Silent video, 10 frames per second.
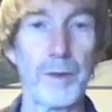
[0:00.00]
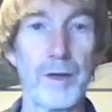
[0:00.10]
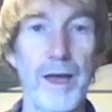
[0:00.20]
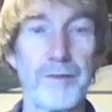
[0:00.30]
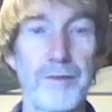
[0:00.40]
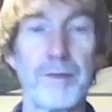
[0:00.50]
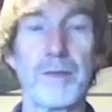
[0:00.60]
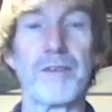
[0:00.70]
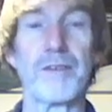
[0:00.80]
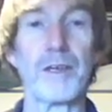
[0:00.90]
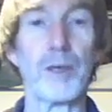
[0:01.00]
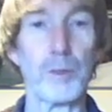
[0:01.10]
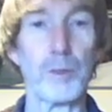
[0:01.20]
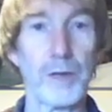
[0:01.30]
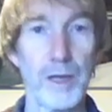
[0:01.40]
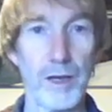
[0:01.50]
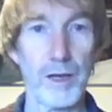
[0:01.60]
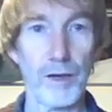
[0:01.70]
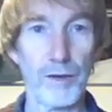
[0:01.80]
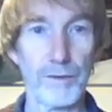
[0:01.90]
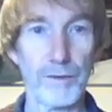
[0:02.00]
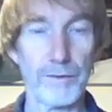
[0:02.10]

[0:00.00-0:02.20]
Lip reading: every metre cubed of